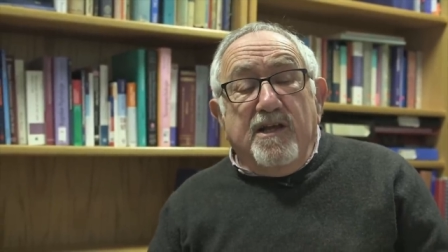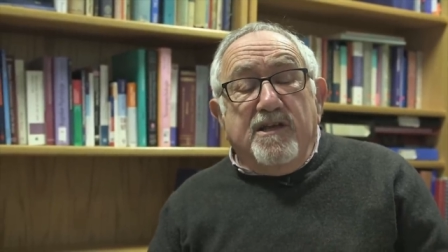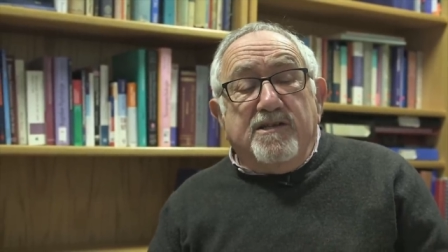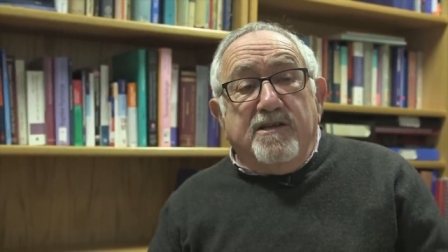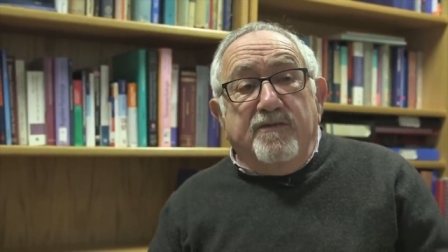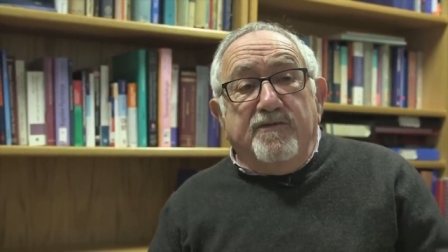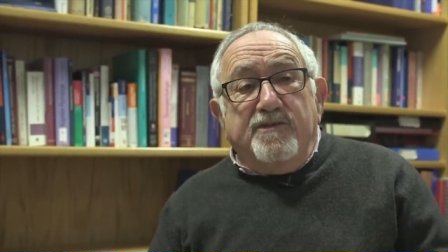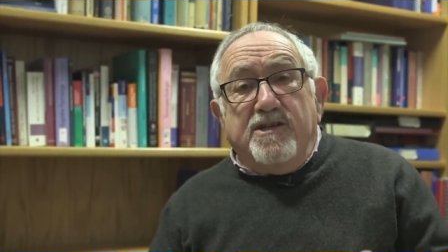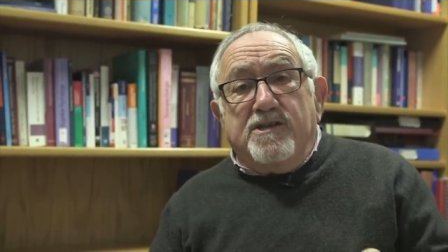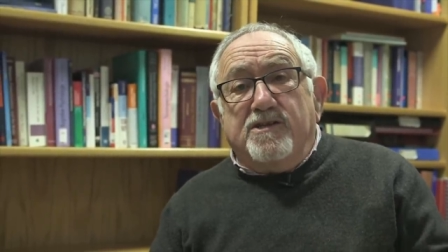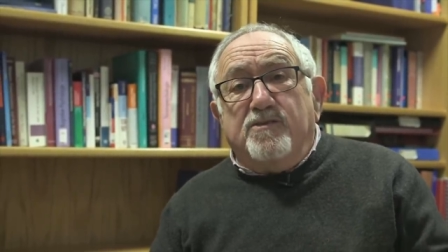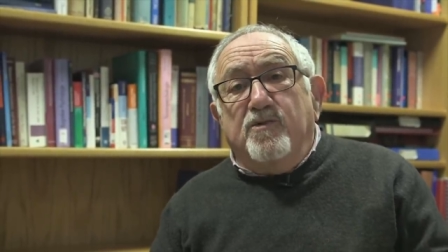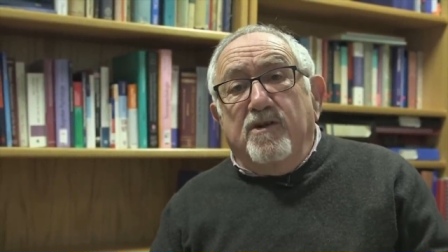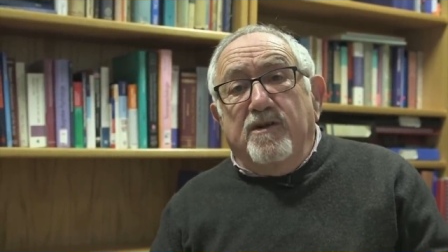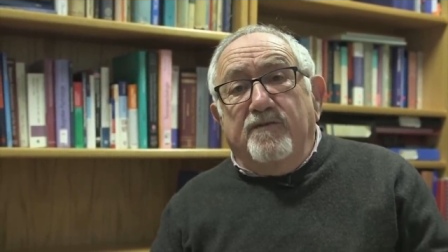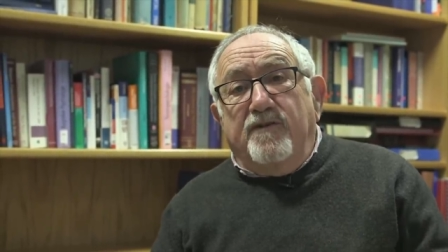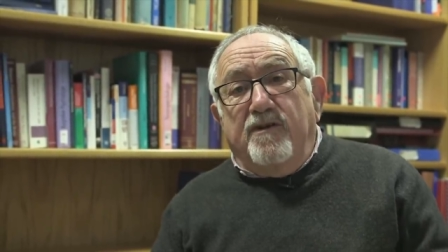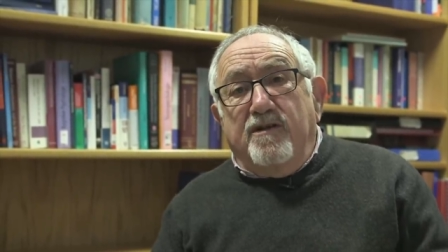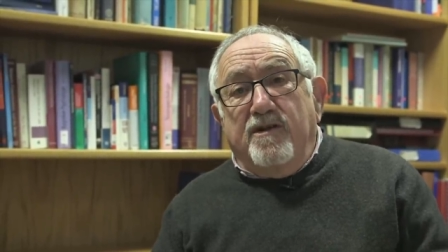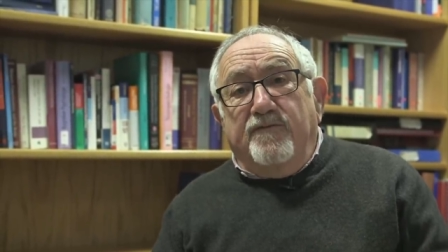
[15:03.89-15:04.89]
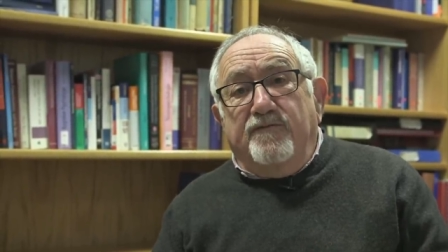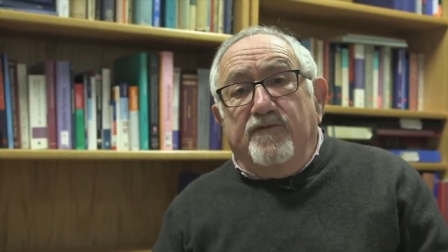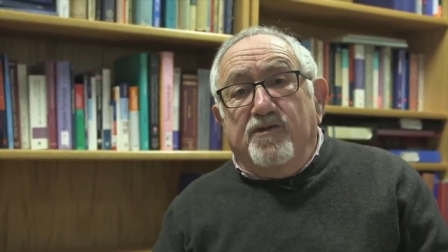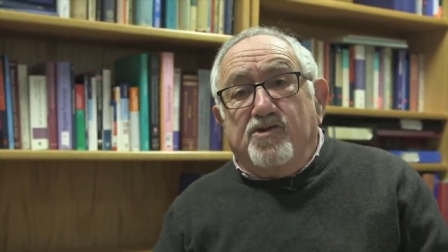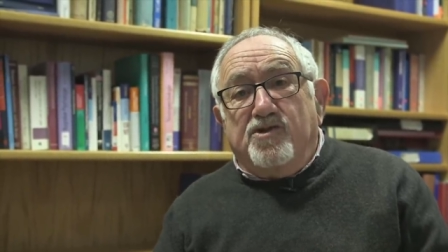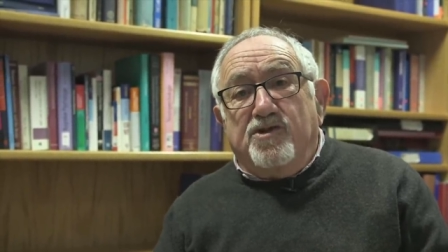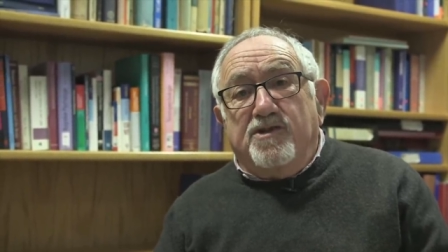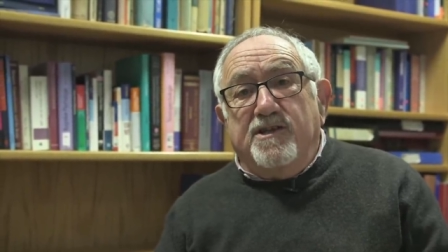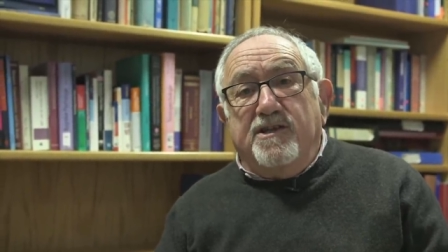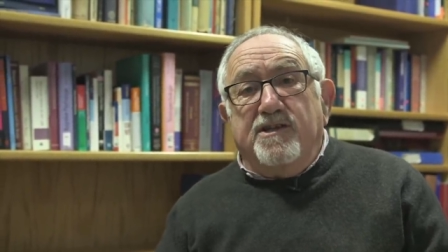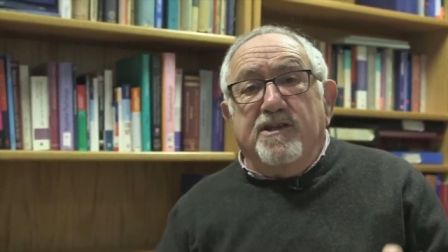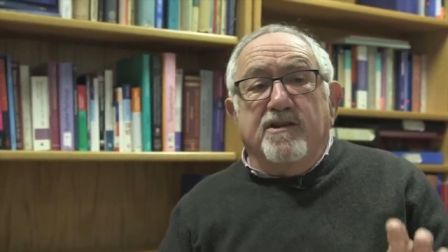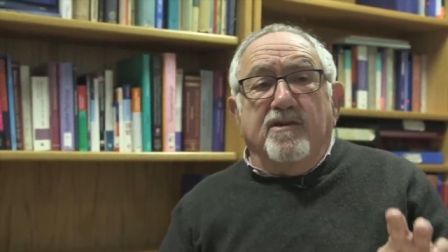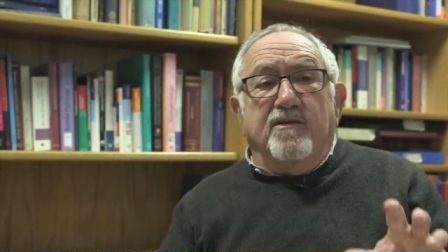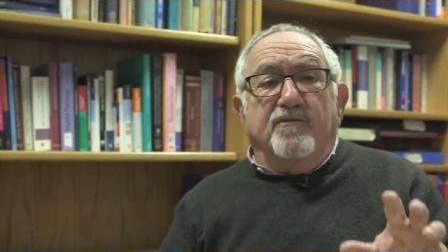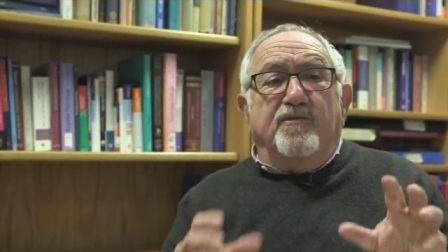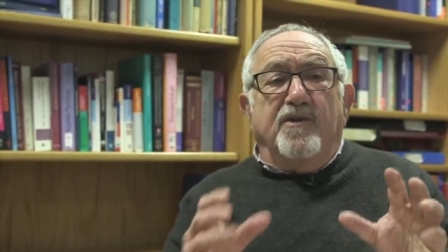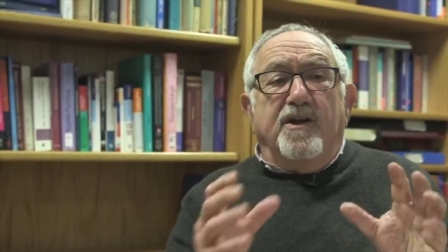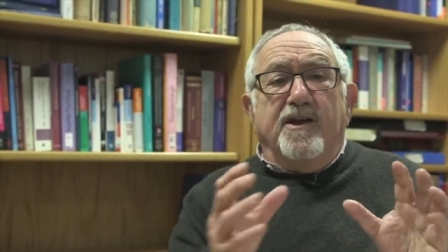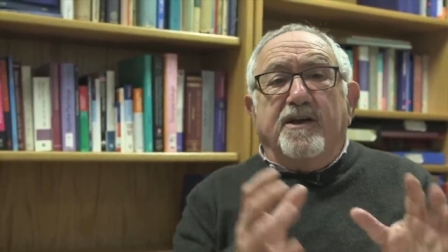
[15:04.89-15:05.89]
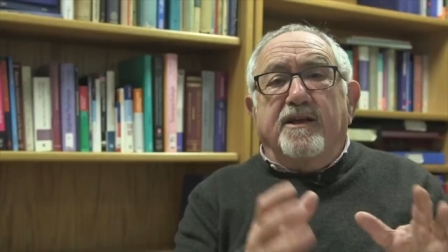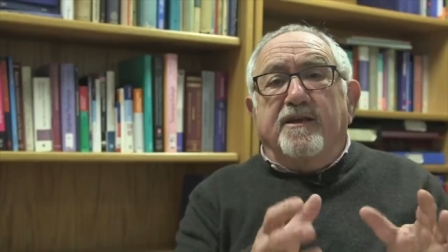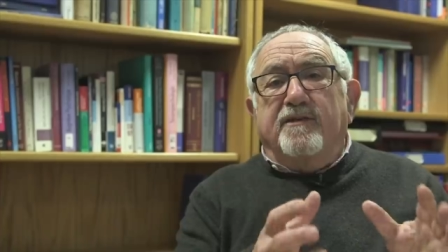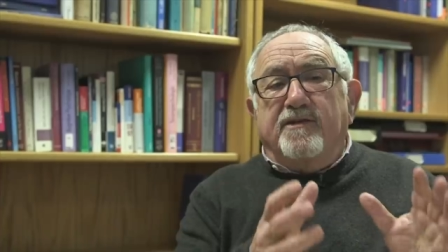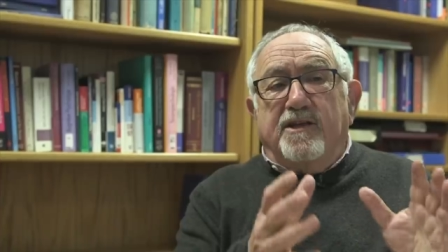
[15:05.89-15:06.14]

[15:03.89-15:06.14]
So if it doesn't work very efficiently, they're not very,